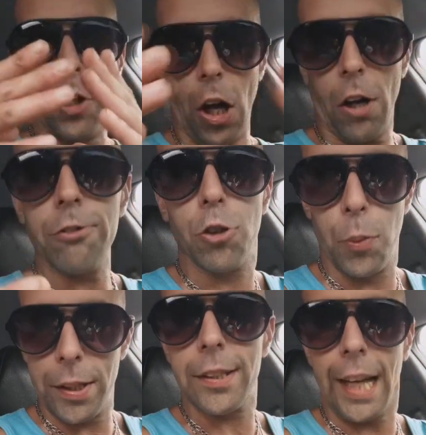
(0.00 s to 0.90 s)
the
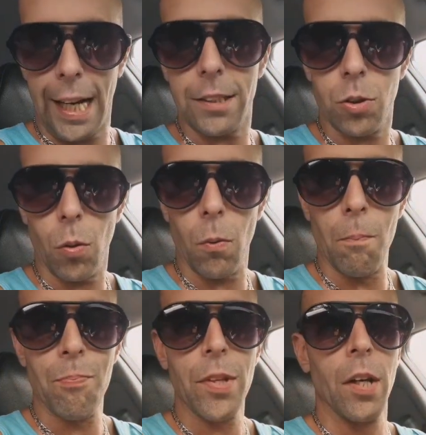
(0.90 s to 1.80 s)
off-grid castle.
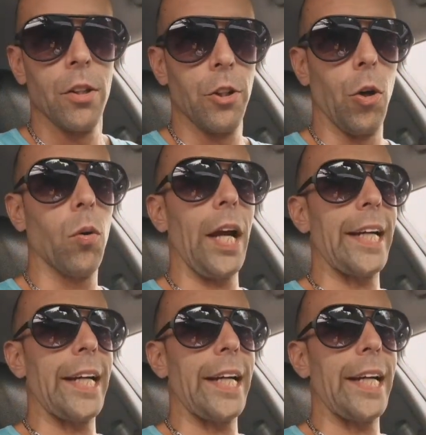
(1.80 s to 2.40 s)
You know,